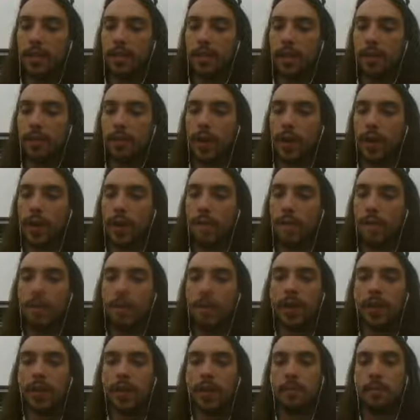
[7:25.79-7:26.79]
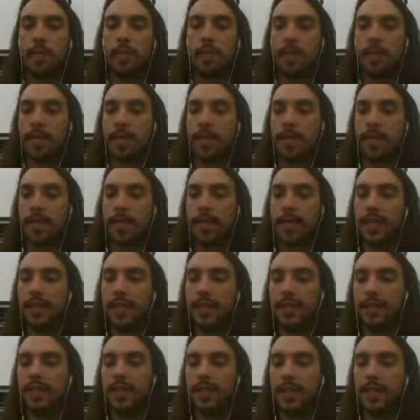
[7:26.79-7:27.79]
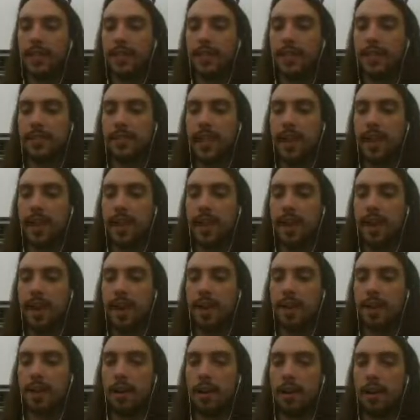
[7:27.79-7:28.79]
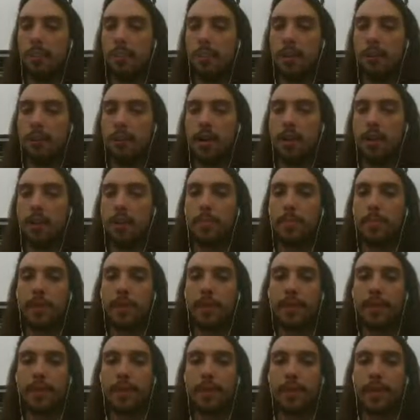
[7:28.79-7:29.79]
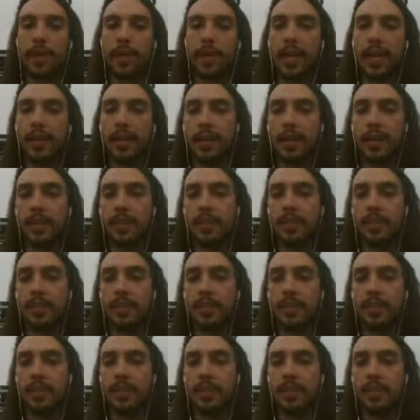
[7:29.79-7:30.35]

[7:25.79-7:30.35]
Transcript: way because they get less dense as they get hotter and move up, and then they get